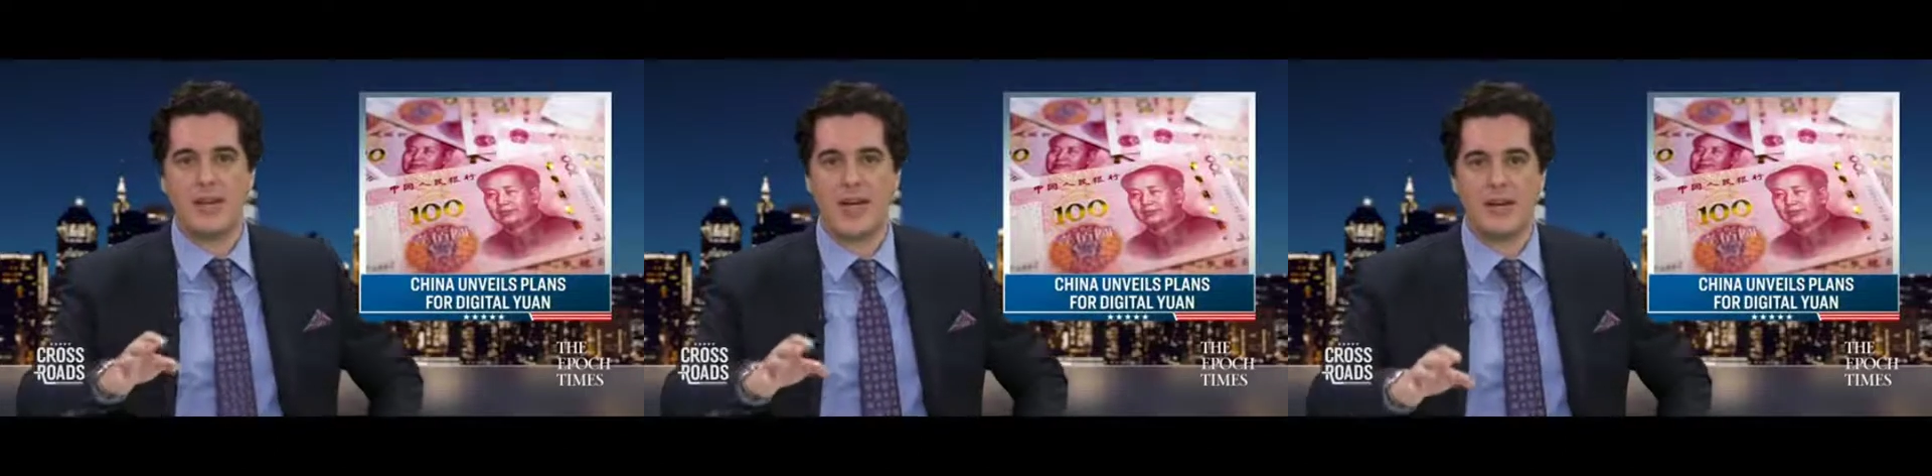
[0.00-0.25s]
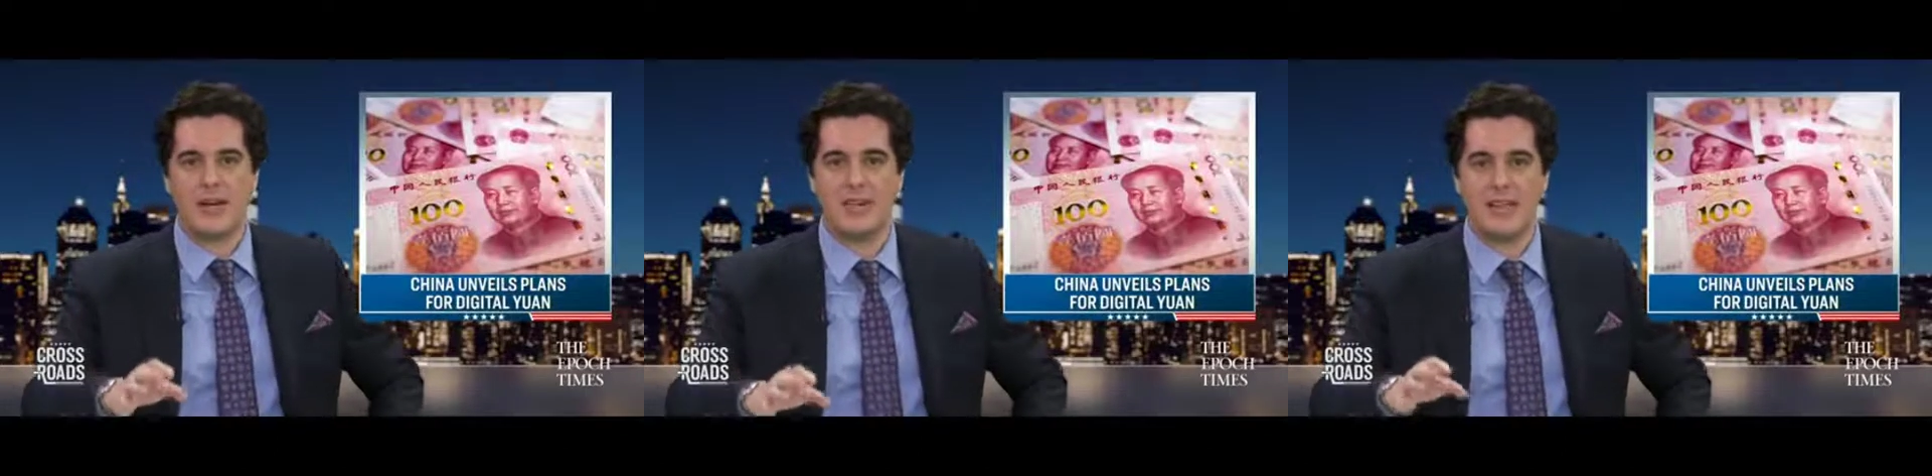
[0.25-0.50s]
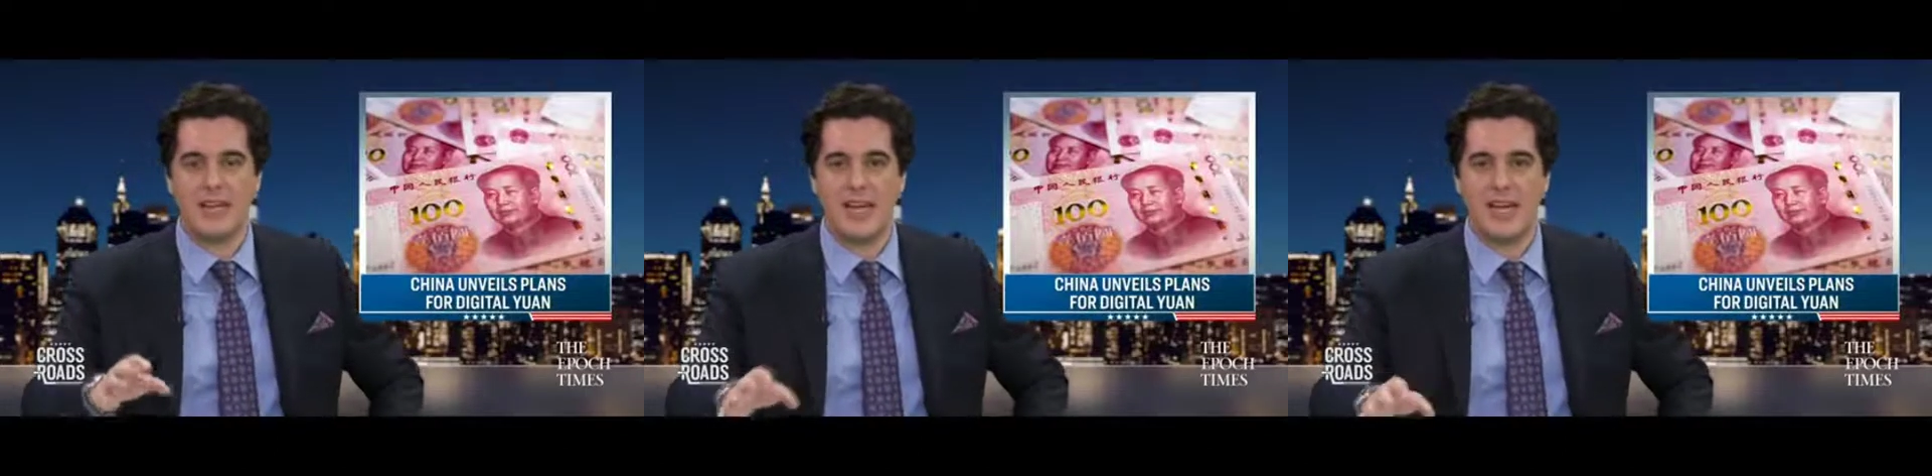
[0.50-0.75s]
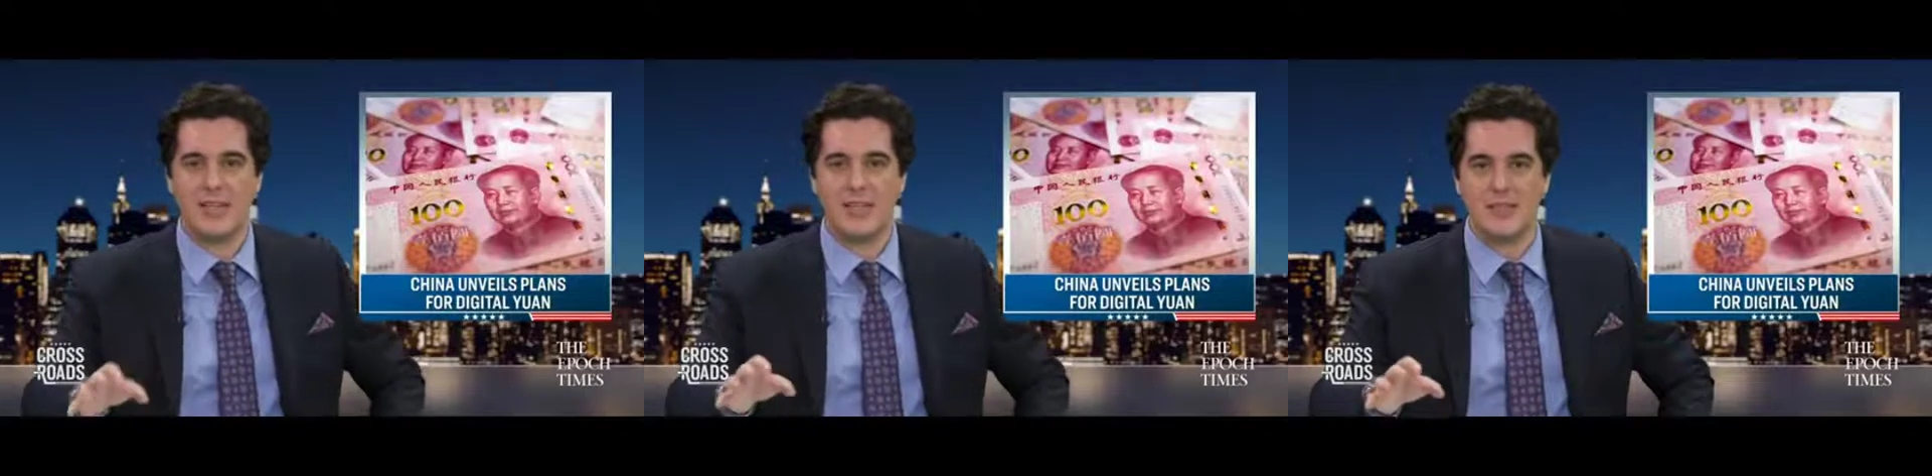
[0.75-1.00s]
actions
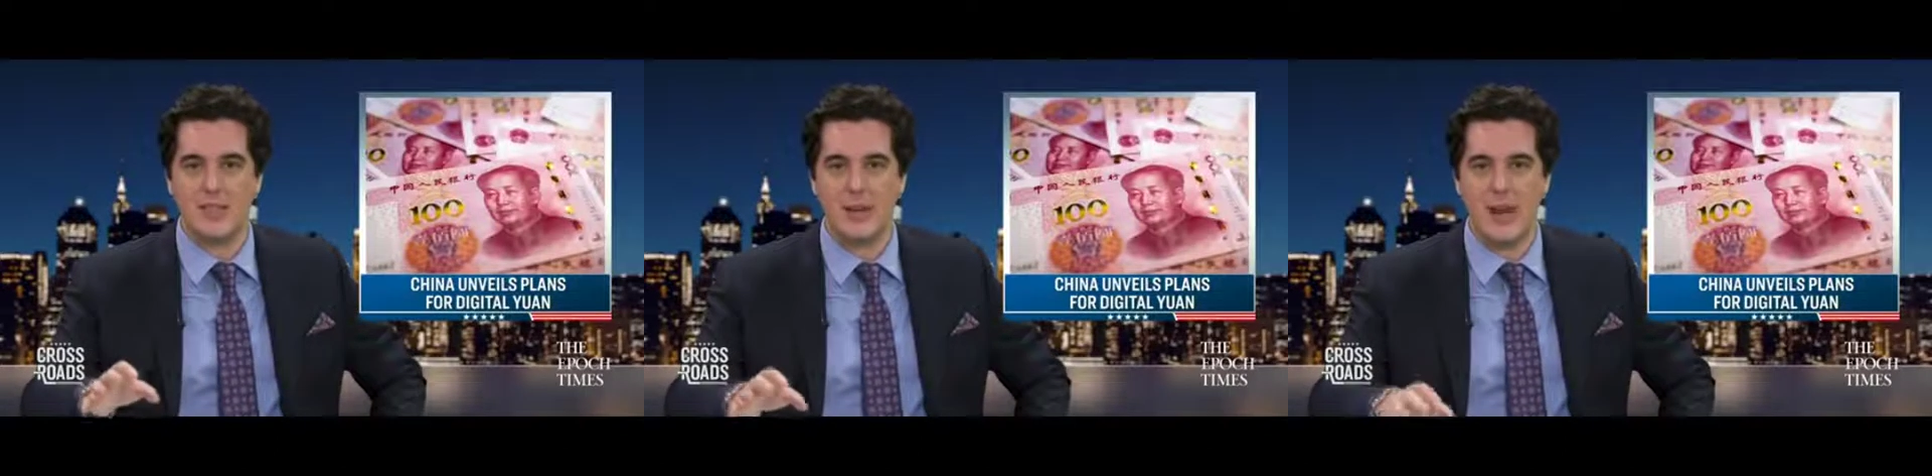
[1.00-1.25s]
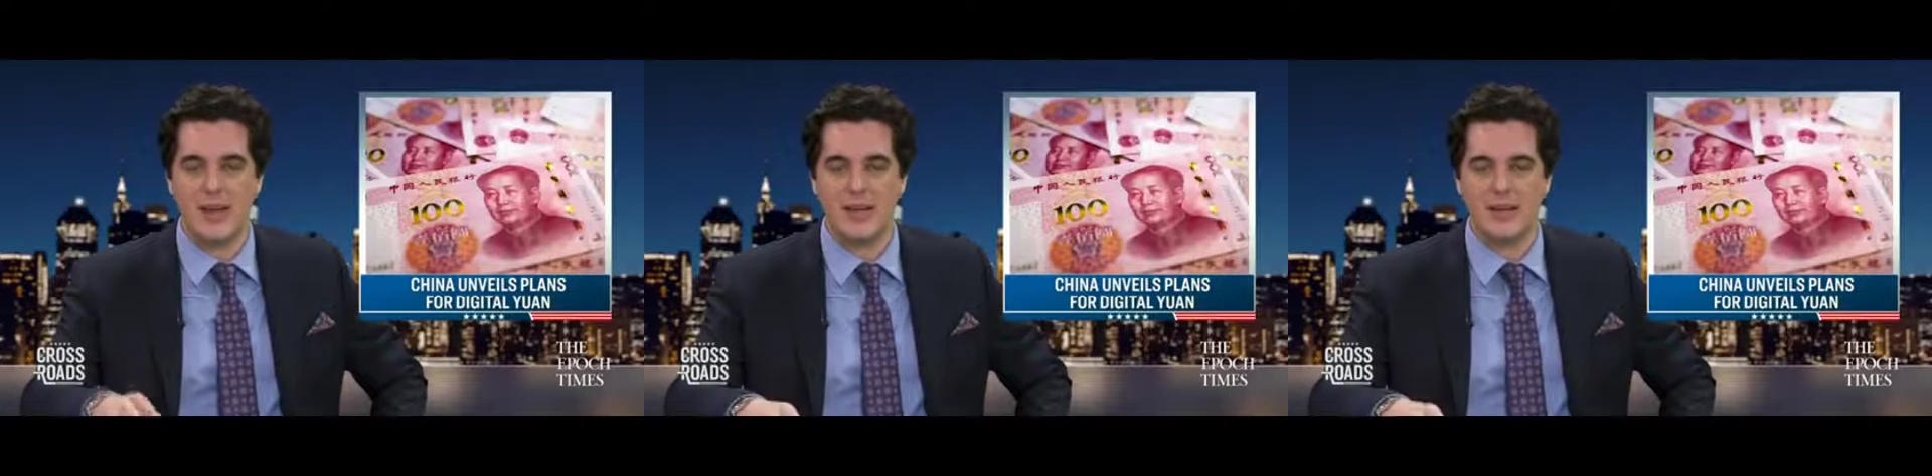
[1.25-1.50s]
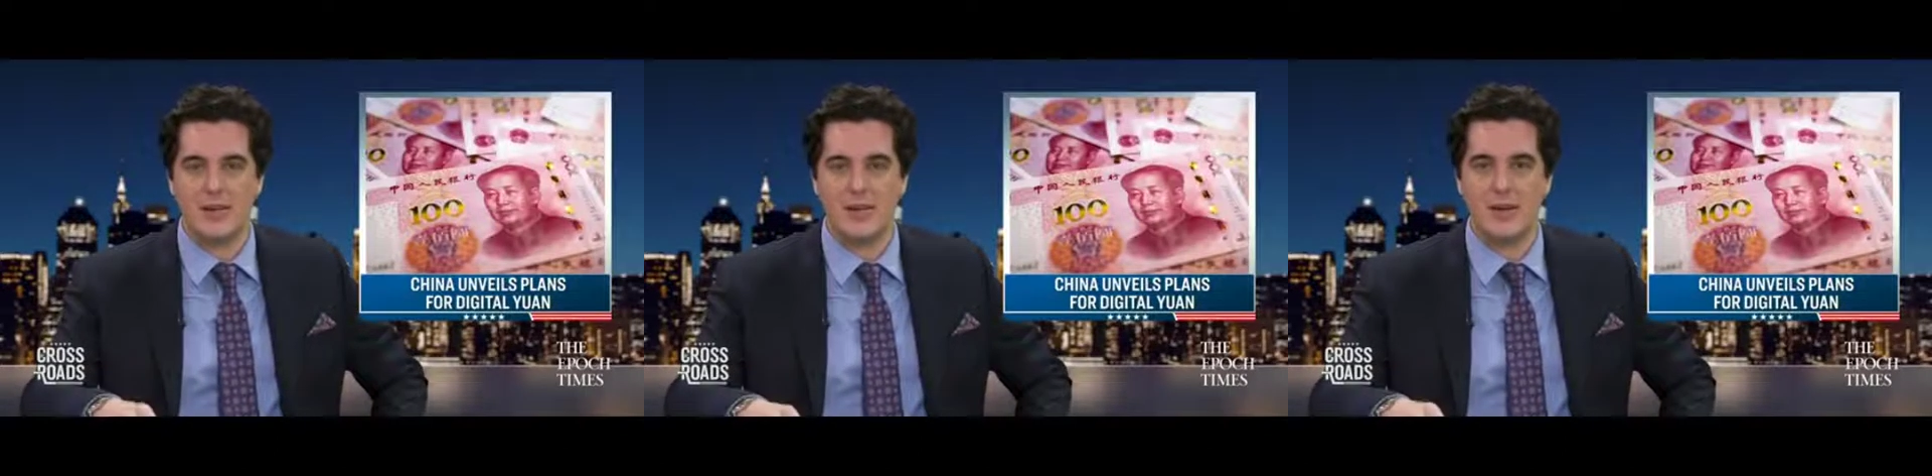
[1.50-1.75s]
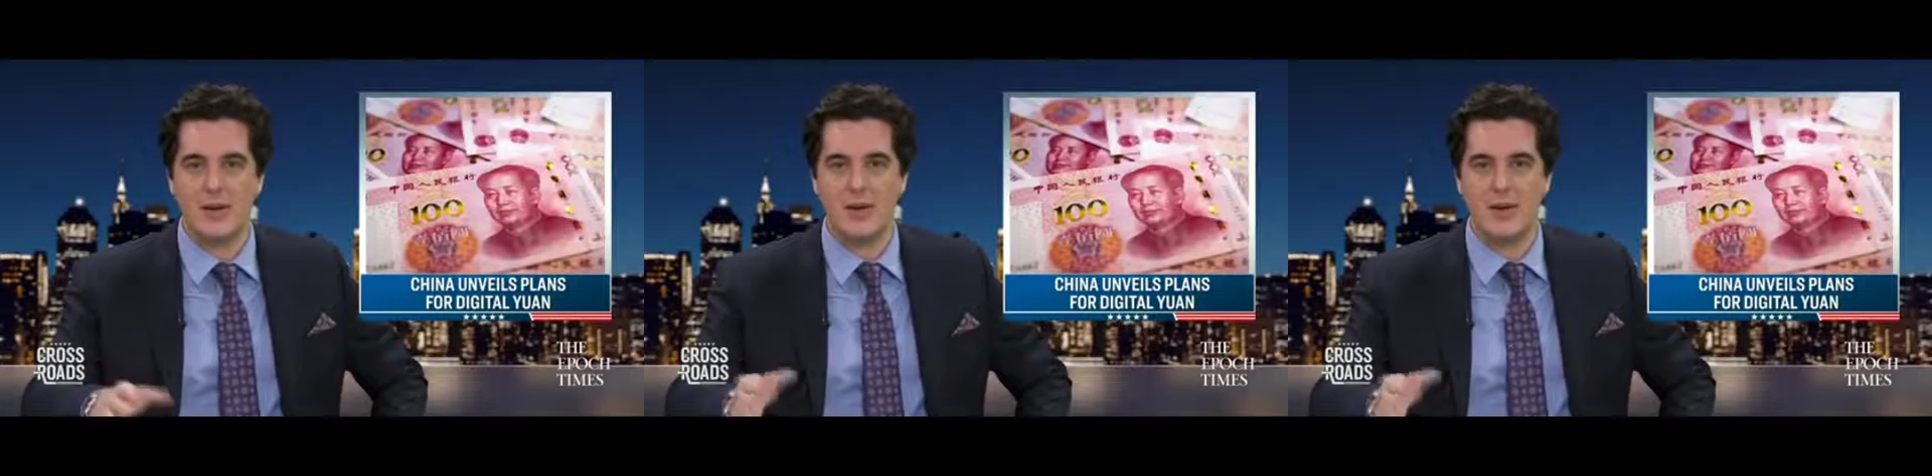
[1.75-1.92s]
against its banks,